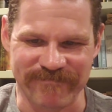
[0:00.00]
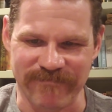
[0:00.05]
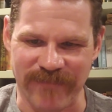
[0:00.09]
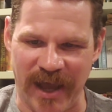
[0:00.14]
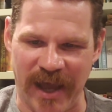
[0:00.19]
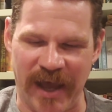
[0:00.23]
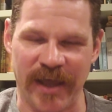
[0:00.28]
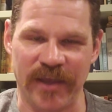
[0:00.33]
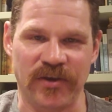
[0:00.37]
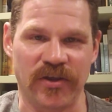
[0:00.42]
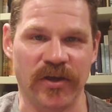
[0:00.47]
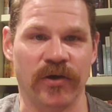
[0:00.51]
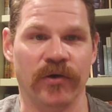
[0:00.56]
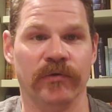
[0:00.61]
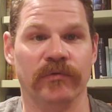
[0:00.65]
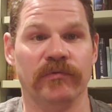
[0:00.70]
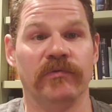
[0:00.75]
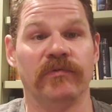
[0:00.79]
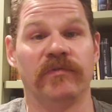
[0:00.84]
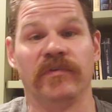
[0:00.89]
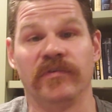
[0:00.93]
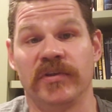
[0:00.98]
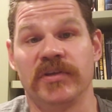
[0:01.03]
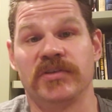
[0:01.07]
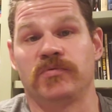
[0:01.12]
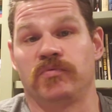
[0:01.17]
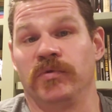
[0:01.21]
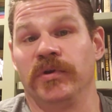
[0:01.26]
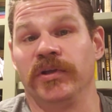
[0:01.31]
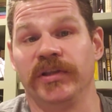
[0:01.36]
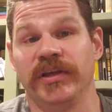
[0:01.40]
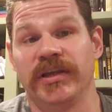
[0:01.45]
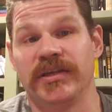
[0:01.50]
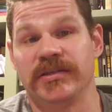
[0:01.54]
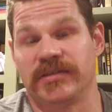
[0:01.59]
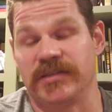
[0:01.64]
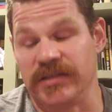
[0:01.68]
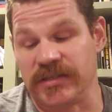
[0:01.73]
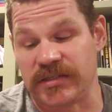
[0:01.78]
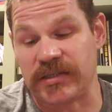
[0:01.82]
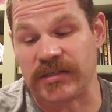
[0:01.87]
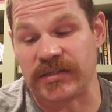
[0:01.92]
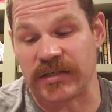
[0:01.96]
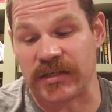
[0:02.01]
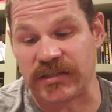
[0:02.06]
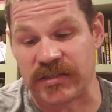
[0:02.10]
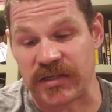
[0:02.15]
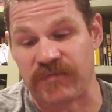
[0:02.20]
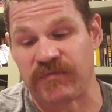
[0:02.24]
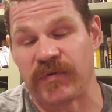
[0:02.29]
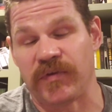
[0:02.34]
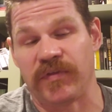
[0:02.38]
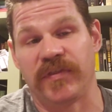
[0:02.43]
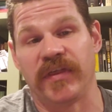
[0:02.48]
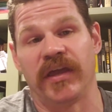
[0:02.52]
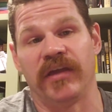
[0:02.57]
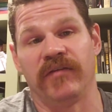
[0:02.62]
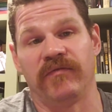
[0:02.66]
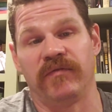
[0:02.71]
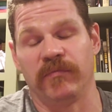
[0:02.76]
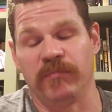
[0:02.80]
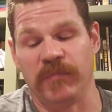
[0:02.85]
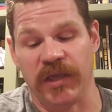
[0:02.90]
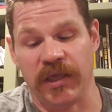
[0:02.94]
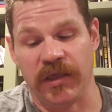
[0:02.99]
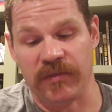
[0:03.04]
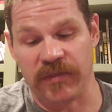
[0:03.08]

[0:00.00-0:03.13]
I don't. So this is a different thing for me.